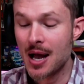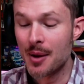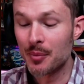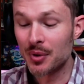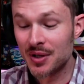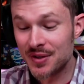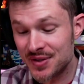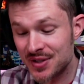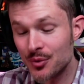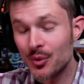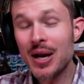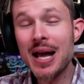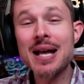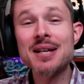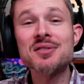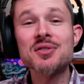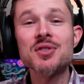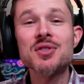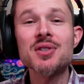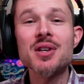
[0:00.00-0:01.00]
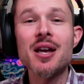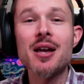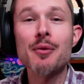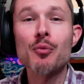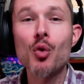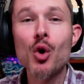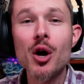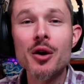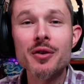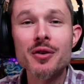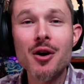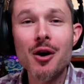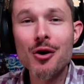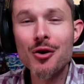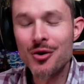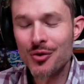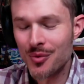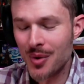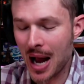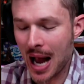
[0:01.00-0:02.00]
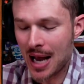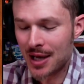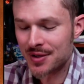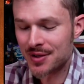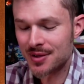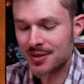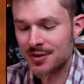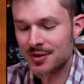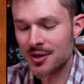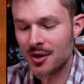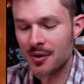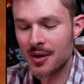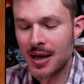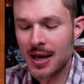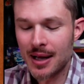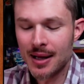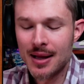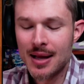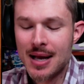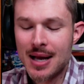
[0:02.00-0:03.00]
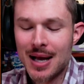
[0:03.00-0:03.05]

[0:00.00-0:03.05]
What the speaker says: But let's see what it has to say. Broaden our horizons, all right?